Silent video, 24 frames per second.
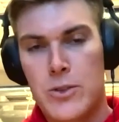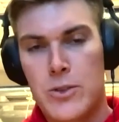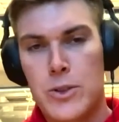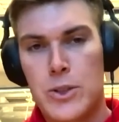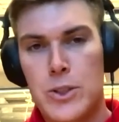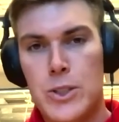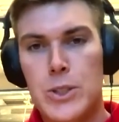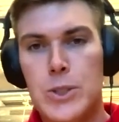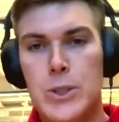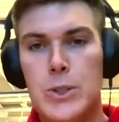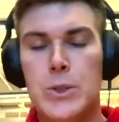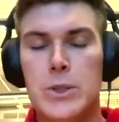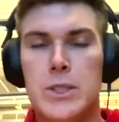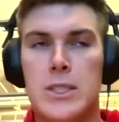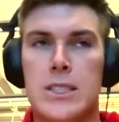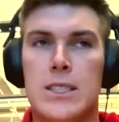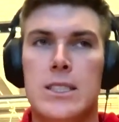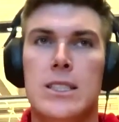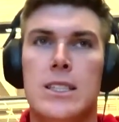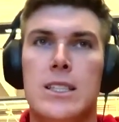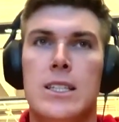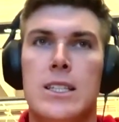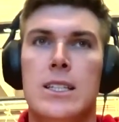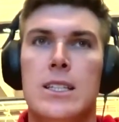Cruz and
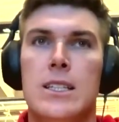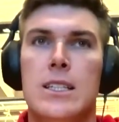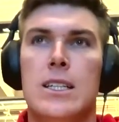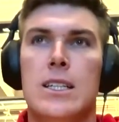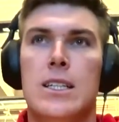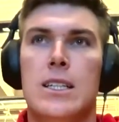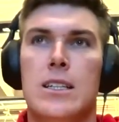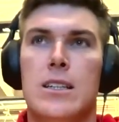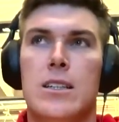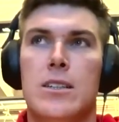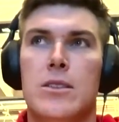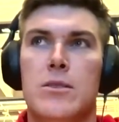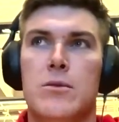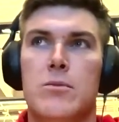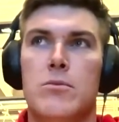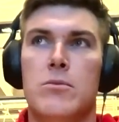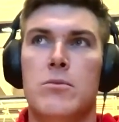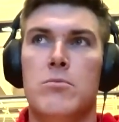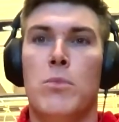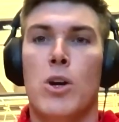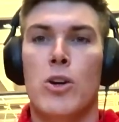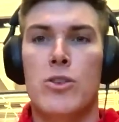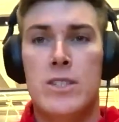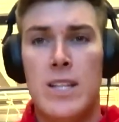
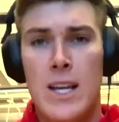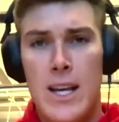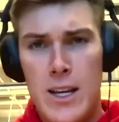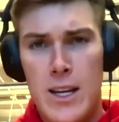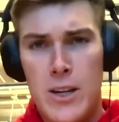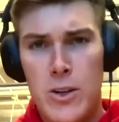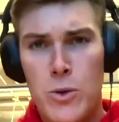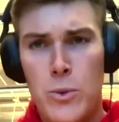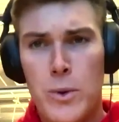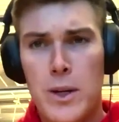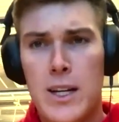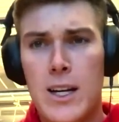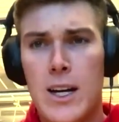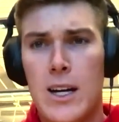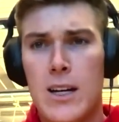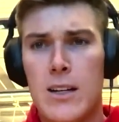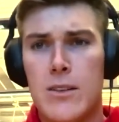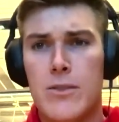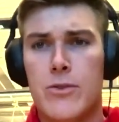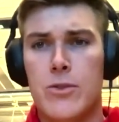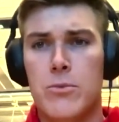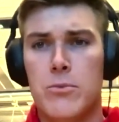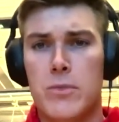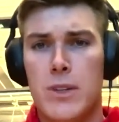Marte, who we got
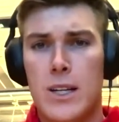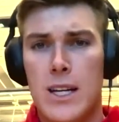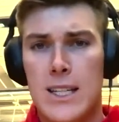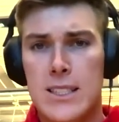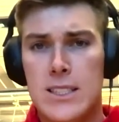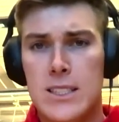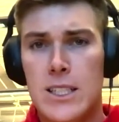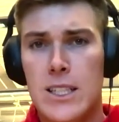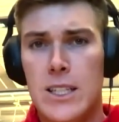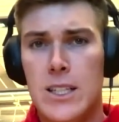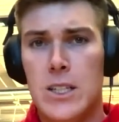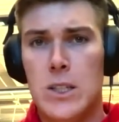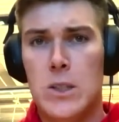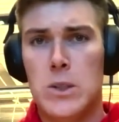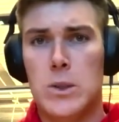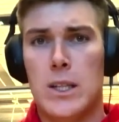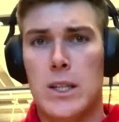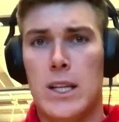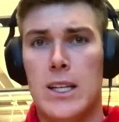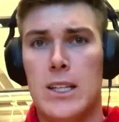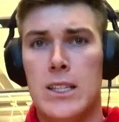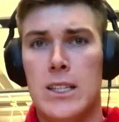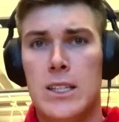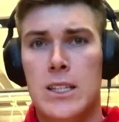from Castillo,
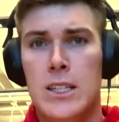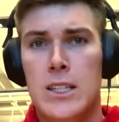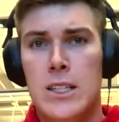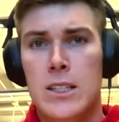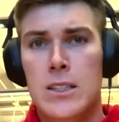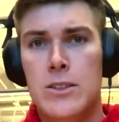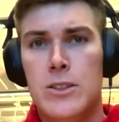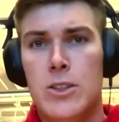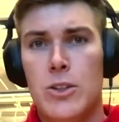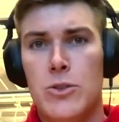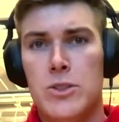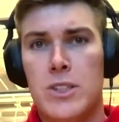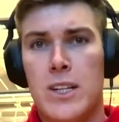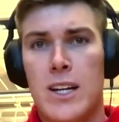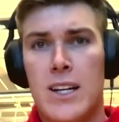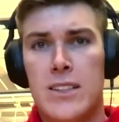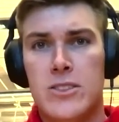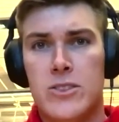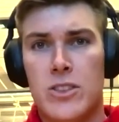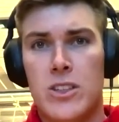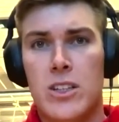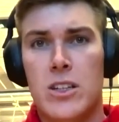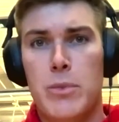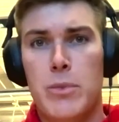like those guys
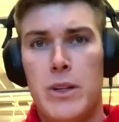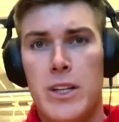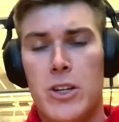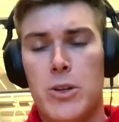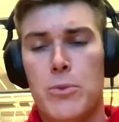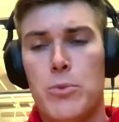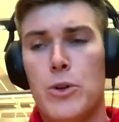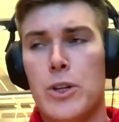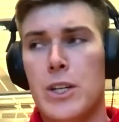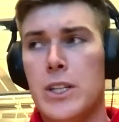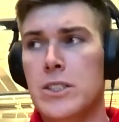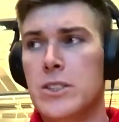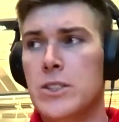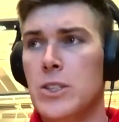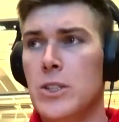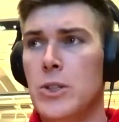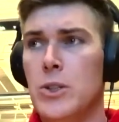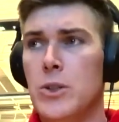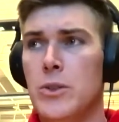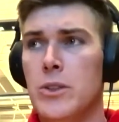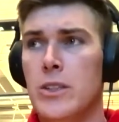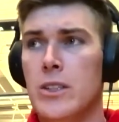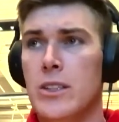are going to be here pretty soon.